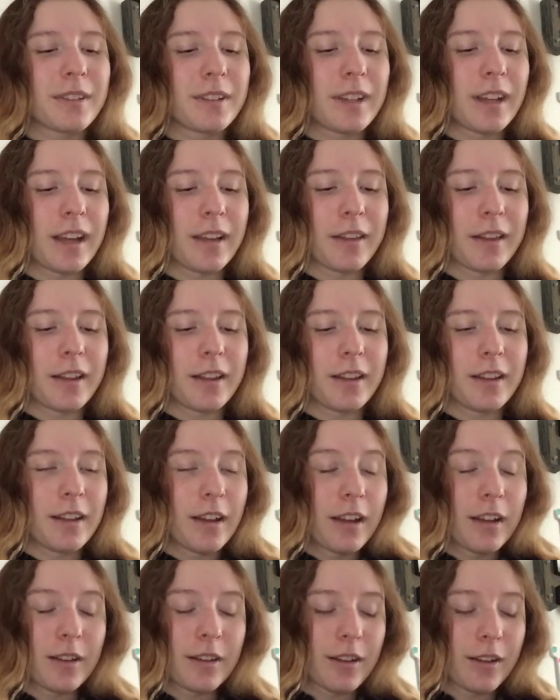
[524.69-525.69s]
yeah,
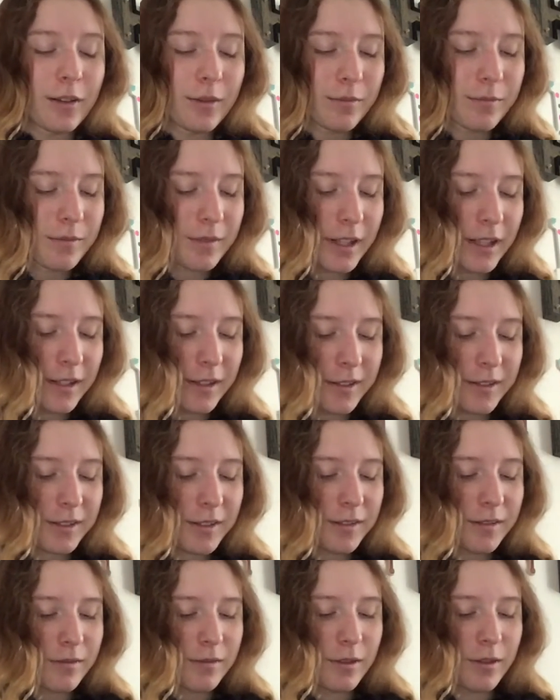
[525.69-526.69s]
they just
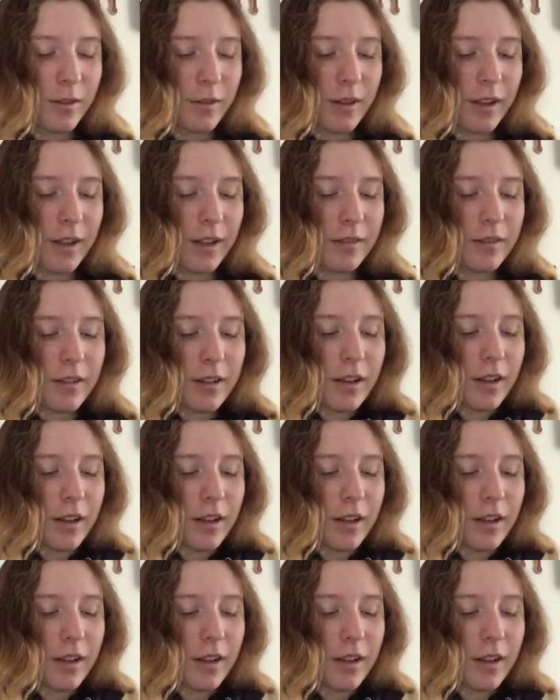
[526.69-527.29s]
do that.